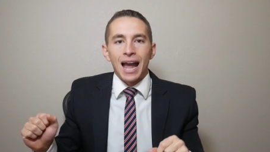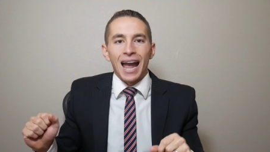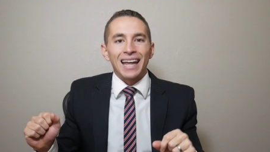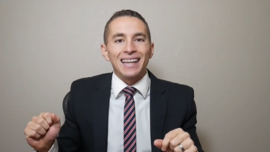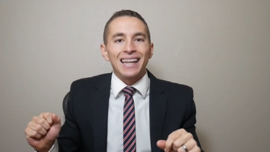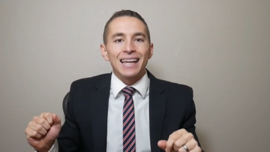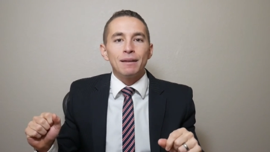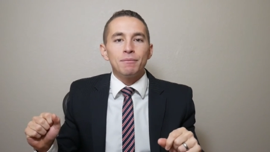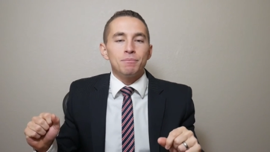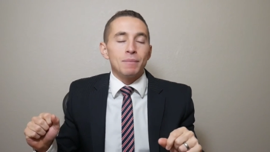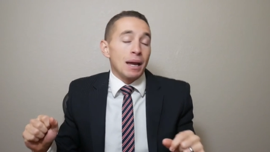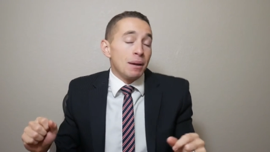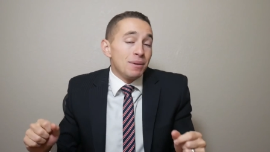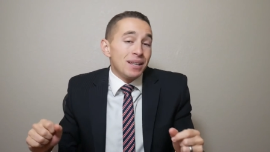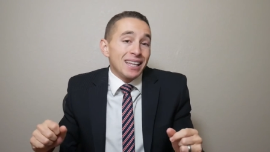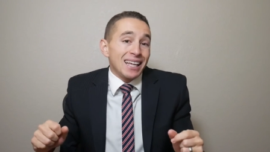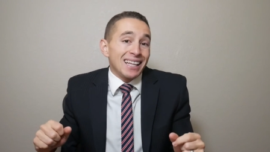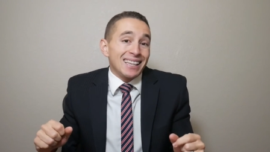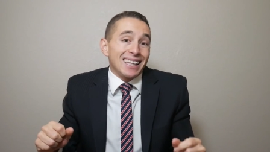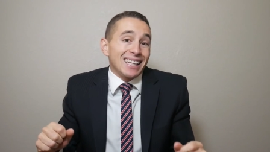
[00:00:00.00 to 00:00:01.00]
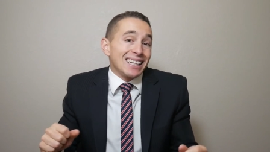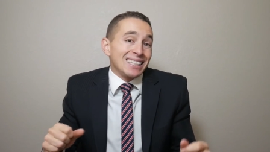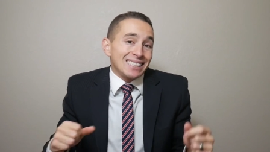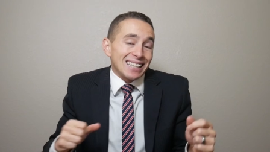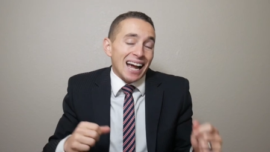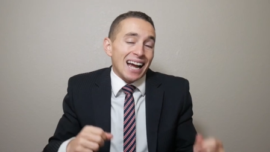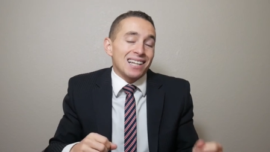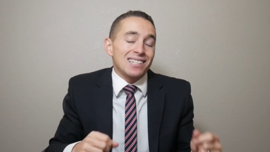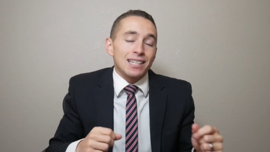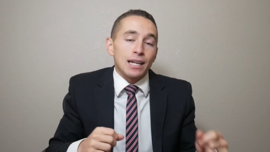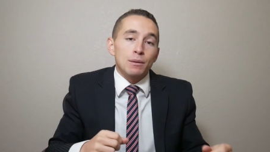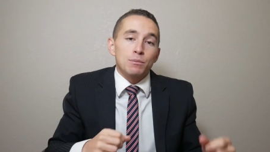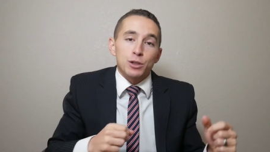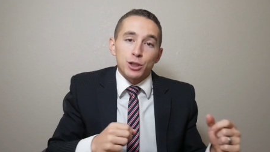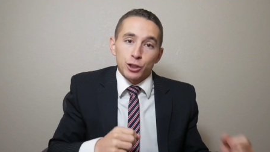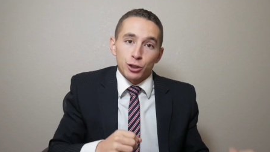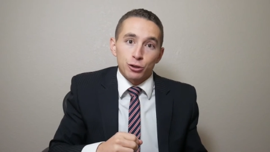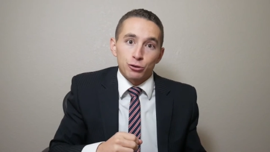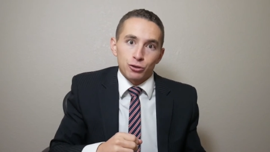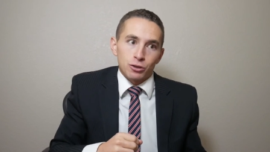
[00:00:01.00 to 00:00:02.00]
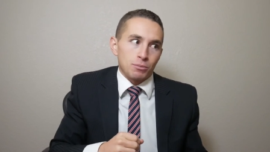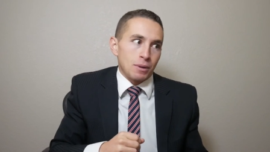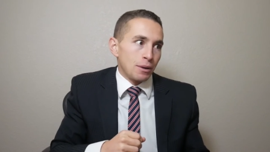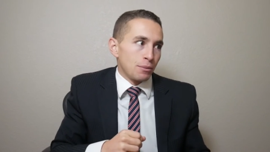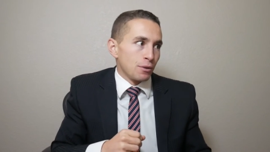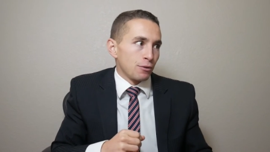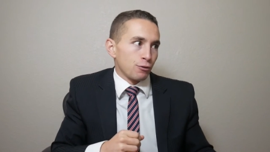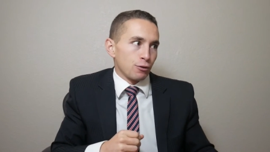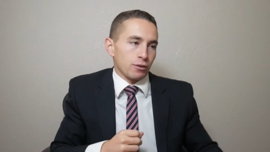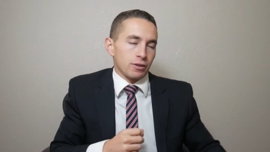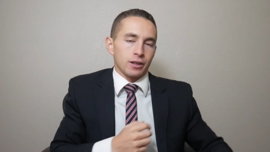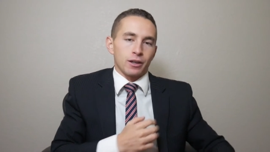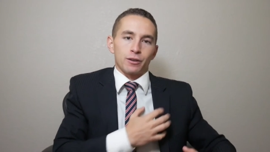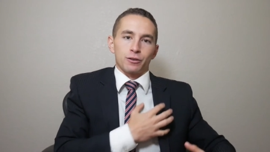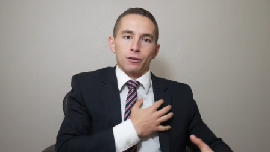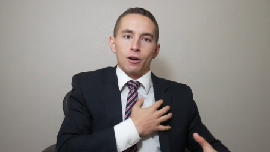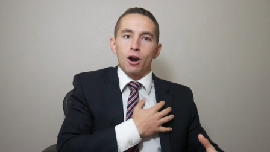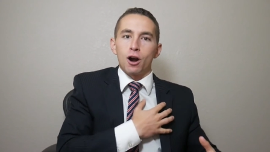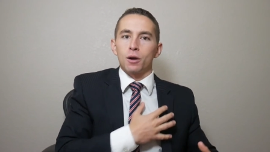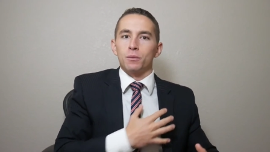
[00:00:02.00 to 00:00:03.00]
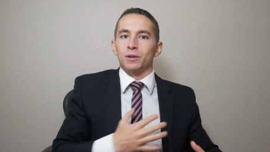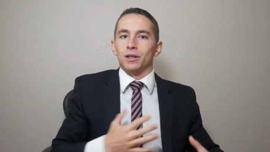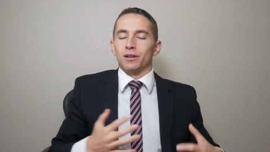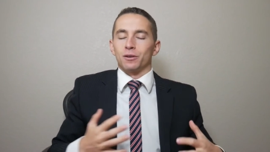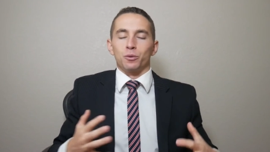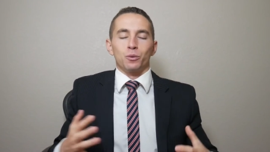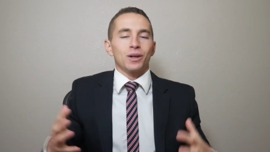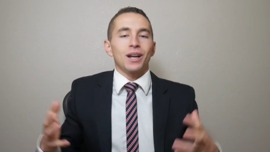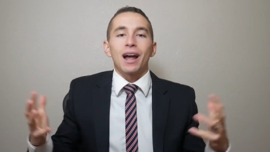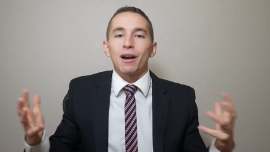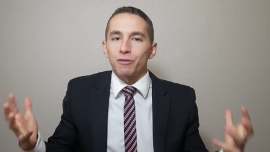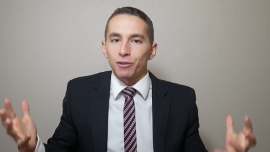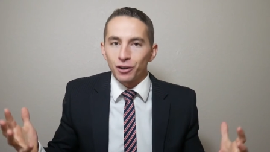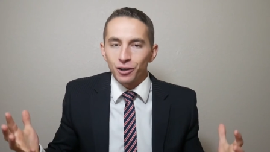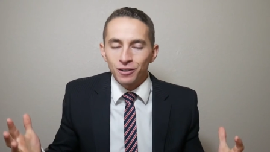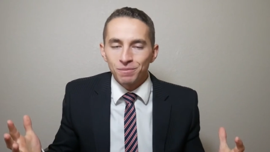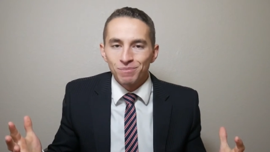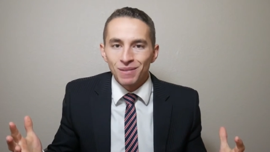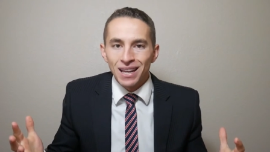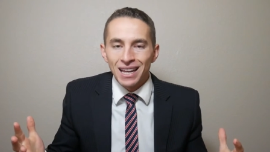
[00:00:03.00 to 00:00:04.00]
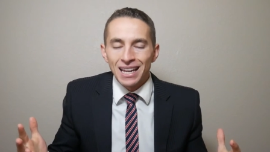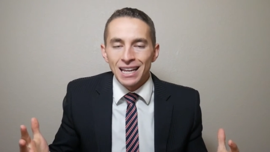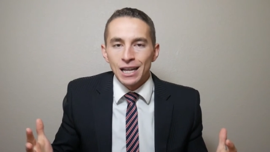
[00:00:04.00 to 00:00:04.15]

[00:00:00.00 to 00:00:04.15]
And they maybe to get the exact same surgery, maybe for the other arm, whatever,